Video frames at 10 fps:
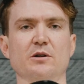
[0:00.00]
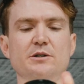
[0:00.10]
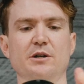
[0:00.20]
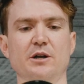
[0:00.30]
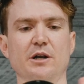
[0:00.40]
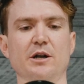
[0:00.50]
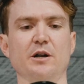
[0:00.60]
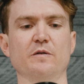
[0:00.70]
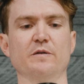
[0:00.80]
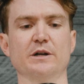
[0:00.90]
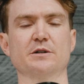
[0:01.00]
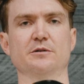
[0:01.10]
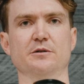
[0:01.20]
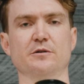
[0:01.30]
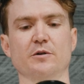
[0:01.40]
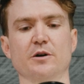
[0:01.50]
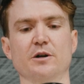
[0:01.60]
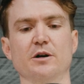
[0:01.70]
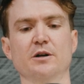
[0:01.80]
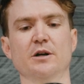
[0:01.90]
loss, you don't get any flex through the
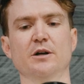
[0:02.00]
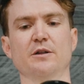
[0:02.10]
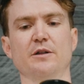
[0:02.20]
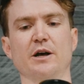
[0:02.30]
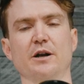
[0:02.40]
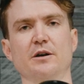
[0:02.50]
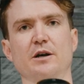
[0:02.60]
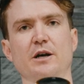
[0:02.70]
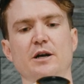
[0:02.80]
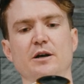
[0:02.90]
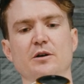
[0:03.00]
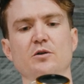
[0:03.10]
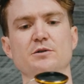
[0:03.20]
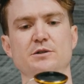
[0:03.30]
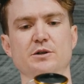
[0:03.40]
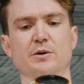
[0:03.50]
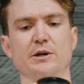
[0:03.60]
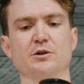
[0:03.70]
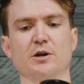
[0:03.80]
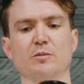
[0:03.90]
rotor that causes you
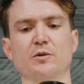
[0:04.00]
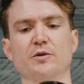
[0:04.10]
any trouble.